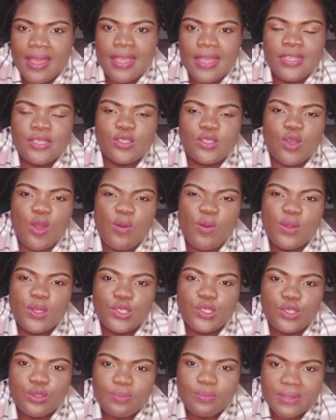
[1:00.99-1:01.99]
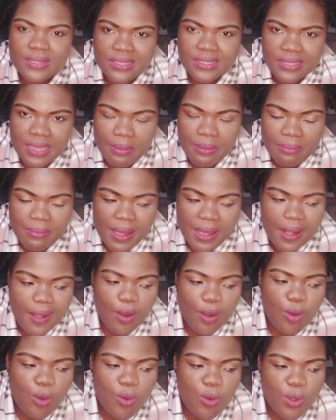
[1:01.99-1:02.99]
It's going to be somebody
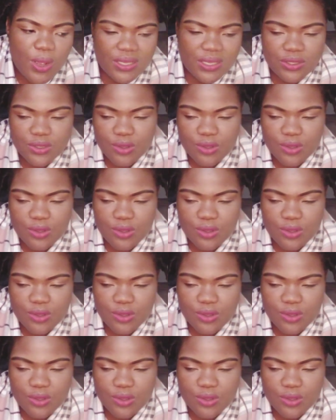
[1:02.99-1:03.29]
who is